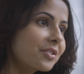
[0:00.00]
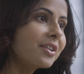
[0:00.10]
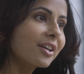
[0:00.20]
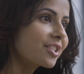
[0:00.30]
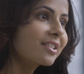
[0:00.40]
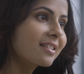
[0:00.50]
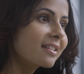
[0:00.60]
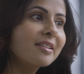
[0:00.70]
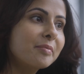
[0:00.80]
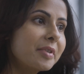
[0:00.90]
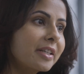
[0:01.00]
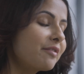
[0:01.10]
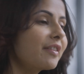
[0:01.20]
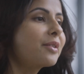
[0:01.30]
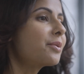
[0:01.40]
introduction is incomplete
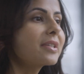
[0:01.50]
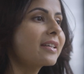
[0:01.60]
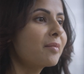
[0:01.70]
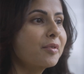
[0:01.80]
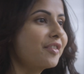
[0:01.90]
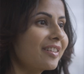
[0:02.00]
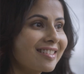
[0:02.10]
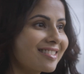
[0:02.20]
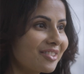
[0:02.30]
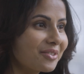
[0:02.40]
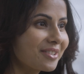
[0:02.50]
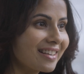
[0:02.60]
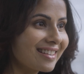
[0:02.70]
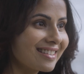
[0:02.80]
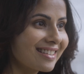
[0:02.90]
if I don't say I'm a fitness
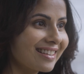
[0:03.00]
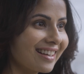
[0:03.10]
enthusiast.